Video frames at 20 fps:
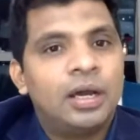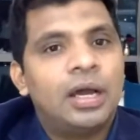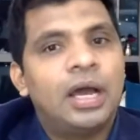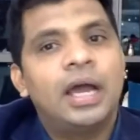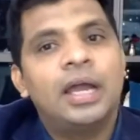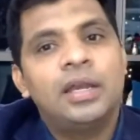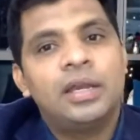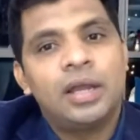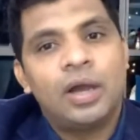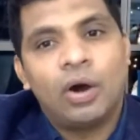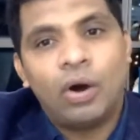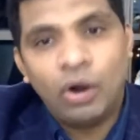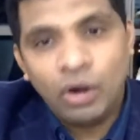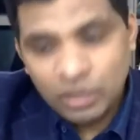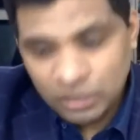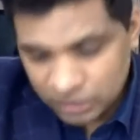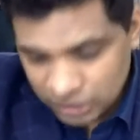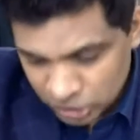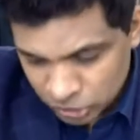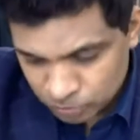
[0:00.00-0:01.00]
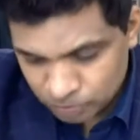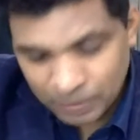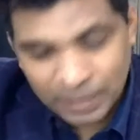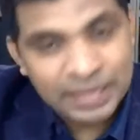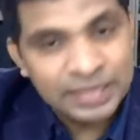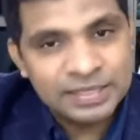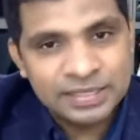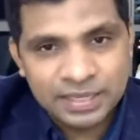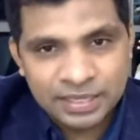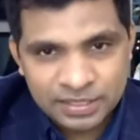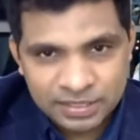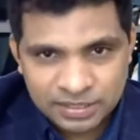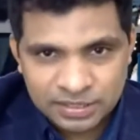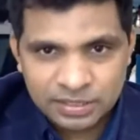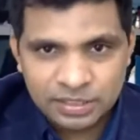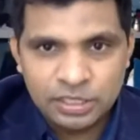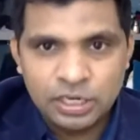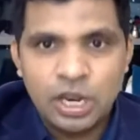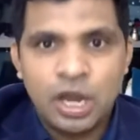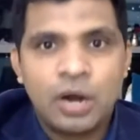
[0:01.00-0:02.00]
And all these
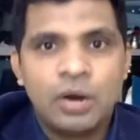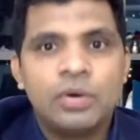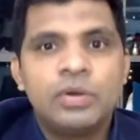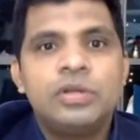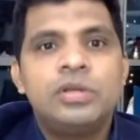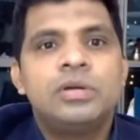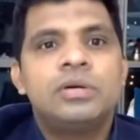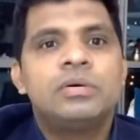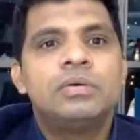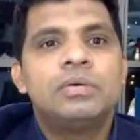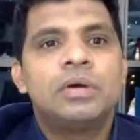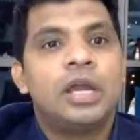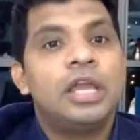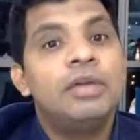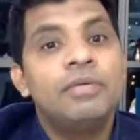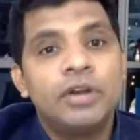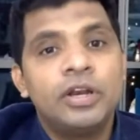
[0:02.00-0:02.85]
places, now you